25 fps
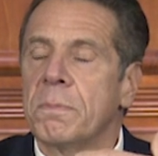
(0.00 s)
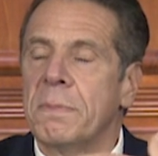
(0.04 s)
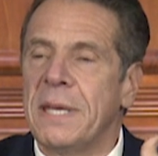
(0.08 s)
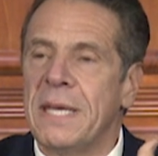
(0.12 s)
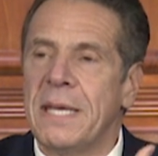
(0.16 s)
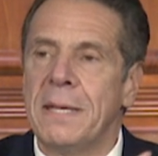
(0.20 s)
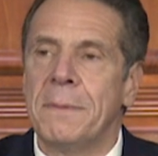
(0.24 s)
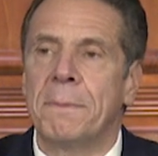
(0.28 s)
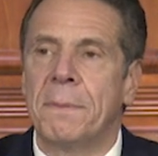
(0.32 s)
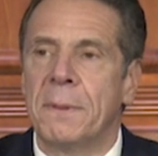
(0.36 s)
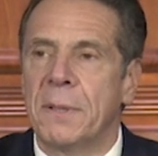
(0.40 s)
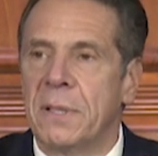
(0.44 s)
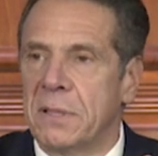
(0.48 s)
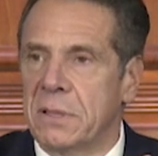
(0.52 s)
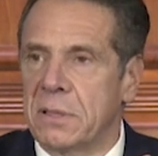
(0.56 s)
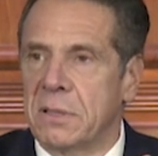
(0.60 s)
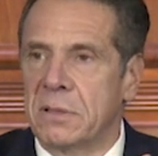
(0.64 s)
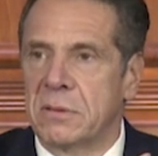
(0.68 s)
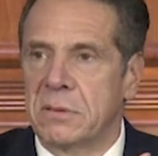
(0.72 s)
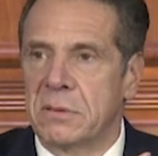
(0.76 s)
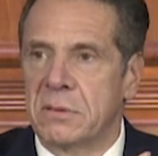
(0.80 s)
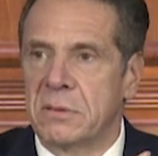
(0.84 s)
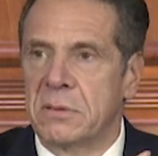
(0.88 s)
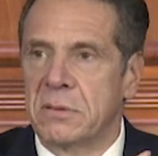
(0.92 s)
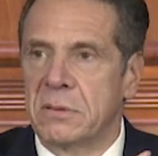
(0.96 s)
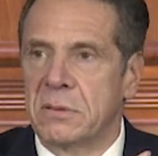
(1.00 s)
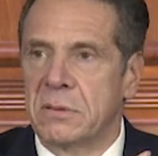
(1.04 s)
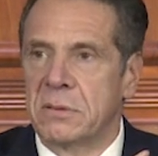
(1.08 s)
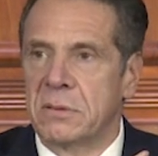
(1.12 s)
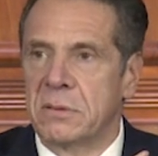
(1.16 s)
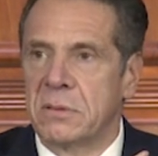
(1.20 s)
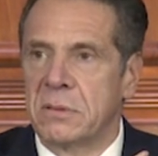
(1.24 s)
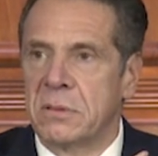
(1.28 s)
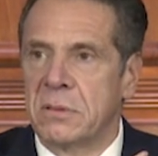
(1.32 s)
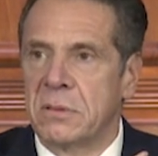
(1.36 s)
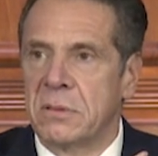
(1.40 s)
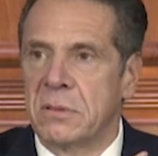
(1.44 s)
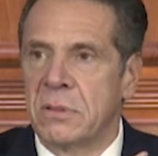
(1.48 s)
people.
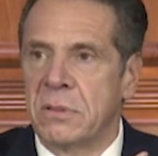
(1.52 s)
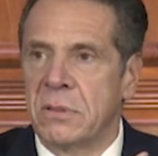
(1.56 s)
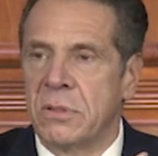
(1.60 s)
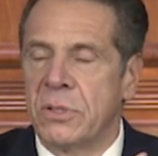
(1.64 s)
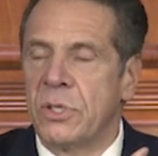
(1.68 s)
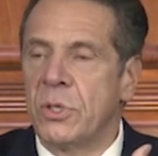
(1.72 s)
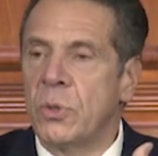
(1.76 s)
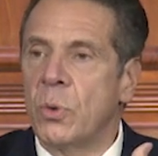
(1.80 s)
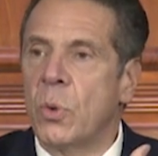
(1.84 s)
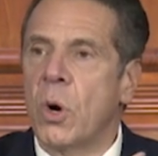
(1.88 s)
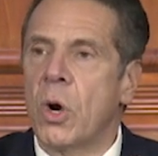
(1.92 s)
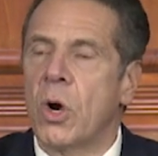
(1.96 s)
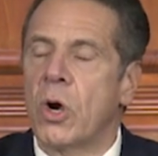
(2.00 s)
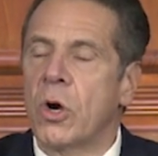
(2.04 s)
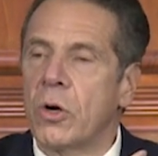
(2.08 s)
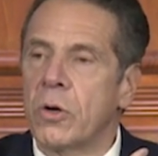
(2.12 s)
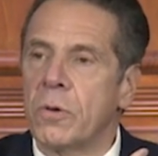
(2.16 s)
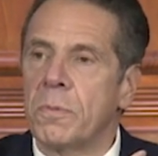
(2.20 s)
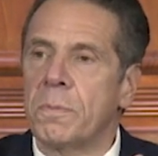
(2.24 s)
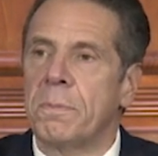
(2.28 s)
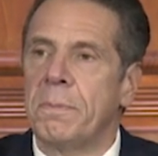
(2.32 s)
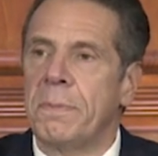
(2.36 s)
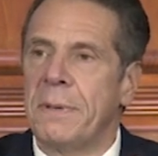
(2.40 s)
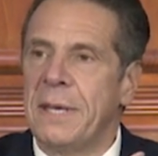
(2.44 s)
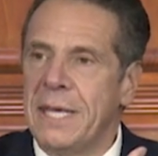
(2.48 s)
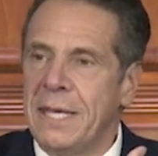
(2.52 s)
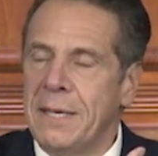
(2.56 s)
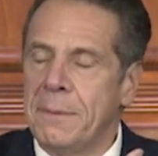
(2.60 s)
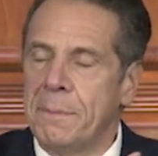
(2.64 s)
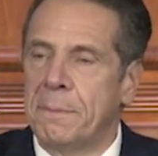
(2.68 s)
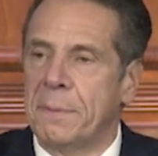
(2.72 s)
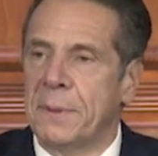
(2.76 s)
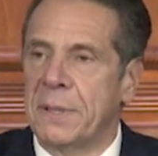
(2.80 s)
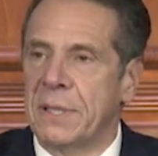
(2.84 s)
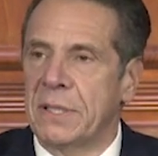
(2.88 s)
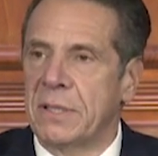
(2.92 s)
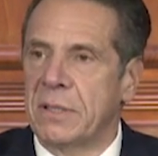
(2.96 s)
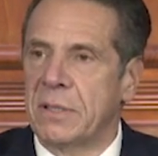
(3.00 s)
You hurt
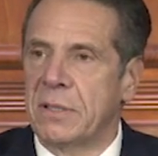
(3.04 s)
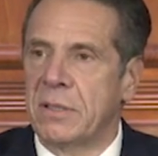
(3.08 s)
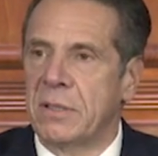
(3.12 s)
people.